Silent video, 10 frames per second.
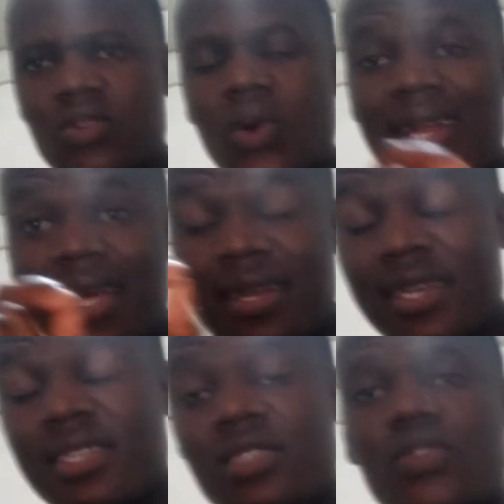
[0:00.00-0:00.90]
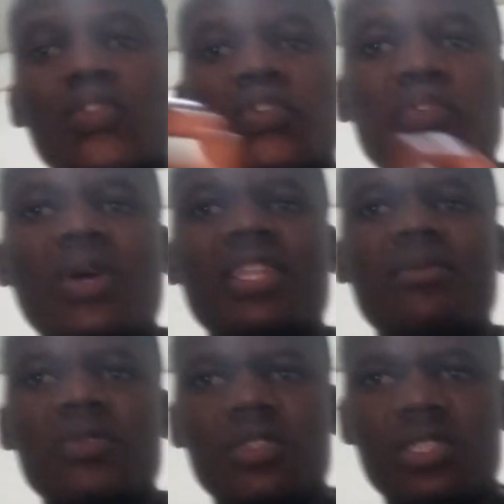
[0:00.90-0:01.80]
to underrate those who are
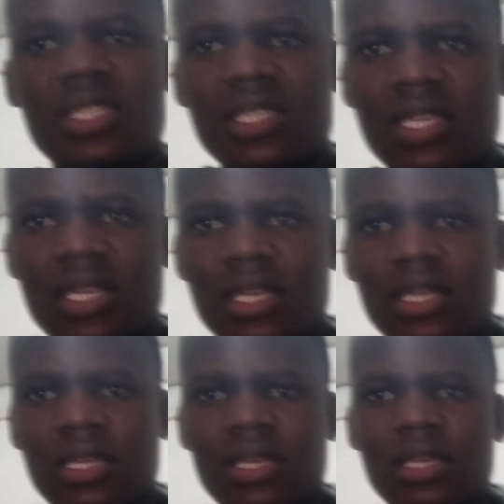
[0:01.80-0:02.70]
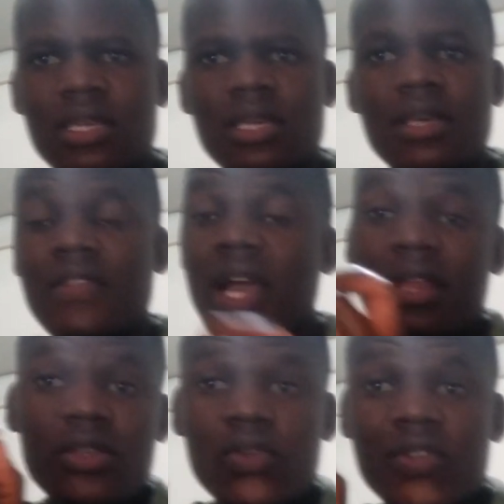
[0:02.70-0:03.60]
demonstrating. They
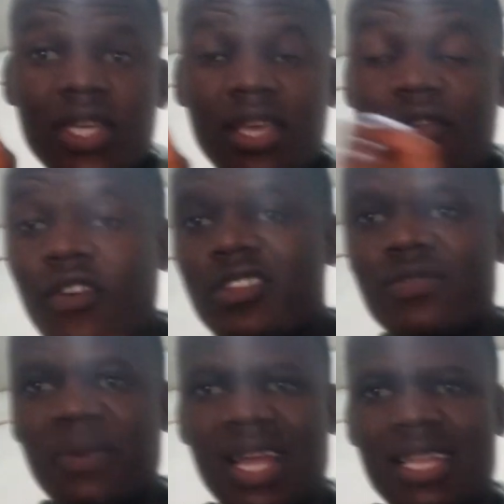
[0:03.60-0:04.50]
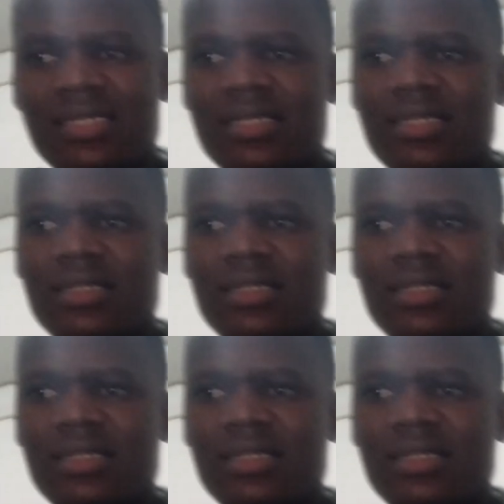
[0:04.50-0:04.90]
are using evil's plans.